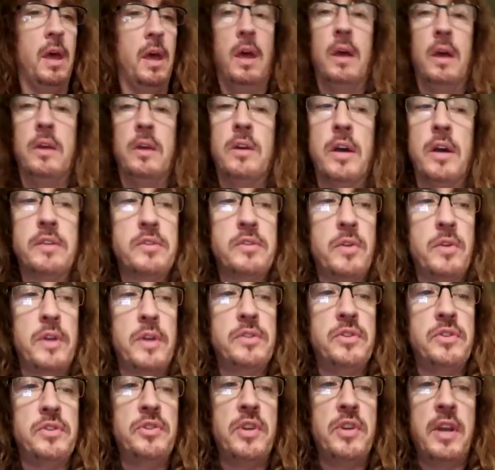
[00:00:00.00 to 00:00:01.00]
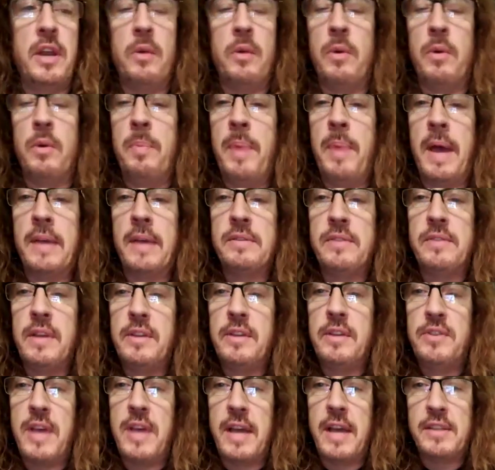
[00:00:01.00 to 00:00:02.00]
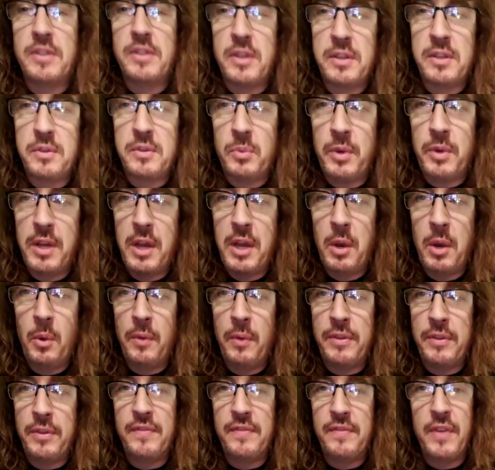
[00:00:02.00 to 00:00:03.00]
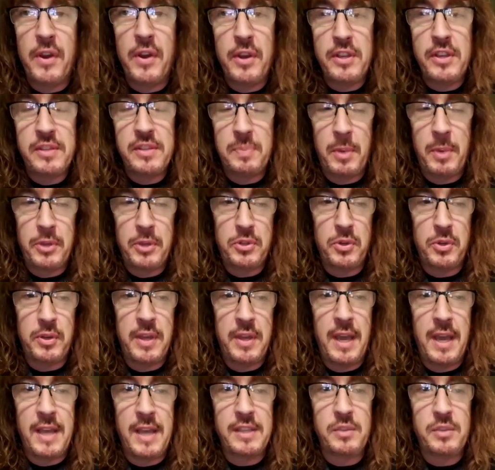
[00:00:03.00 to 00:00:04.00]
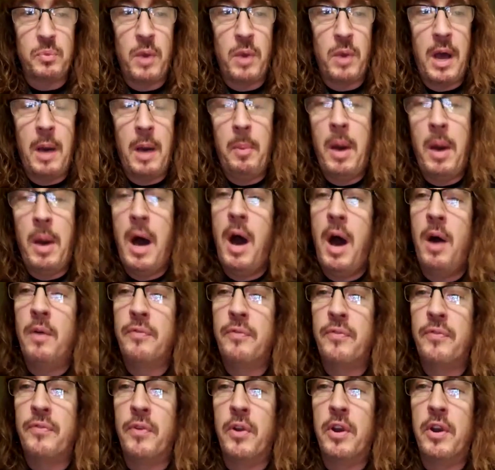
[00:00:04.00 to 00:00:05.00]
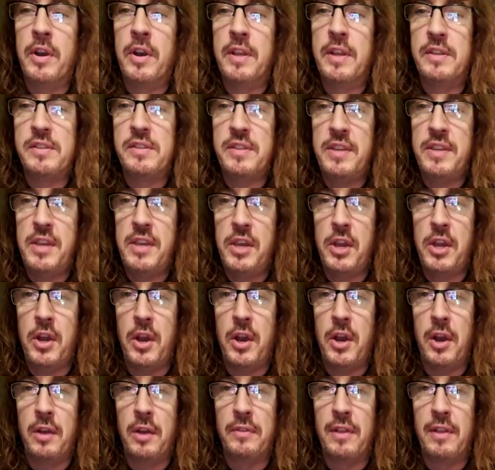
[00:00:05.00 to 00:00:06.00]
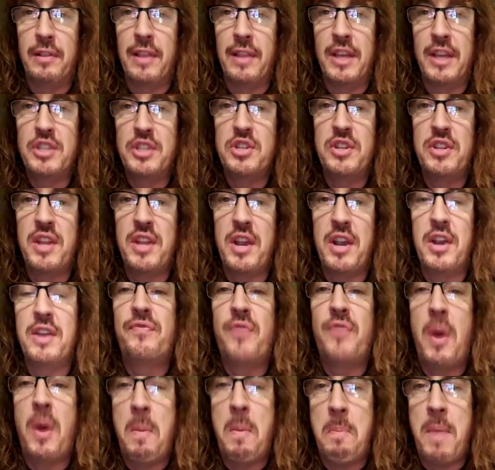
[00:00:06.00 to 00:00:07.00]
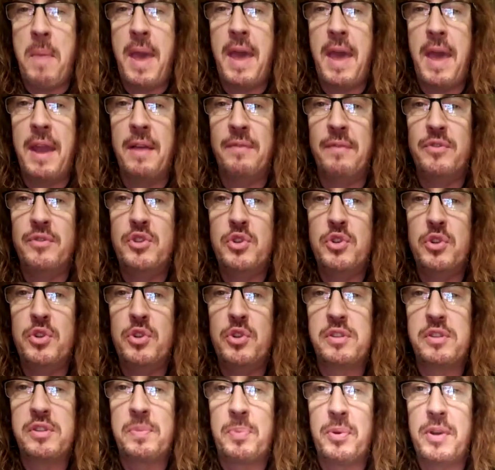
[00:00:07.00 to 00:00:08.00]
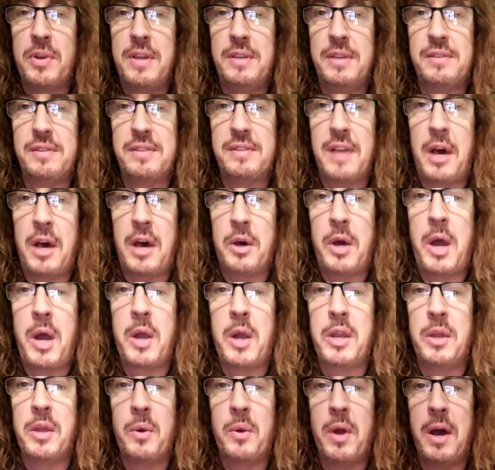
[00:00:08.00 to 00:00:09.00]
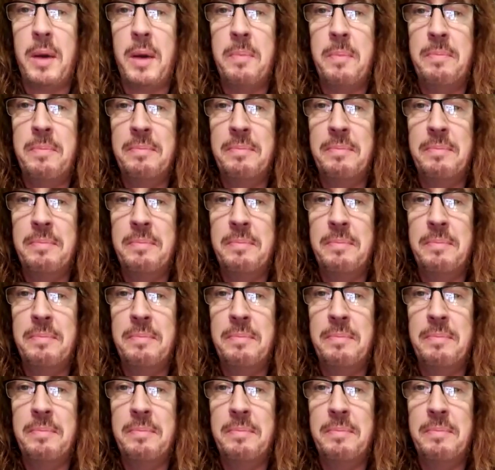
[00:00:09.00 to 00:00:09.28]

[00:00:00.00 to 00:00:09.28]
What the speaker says: Gus Gressinger here with Backstage Access. We're here with a very special guest. Rob Halford is here, the legendary frontman of Judas Priest. How are you, Rob?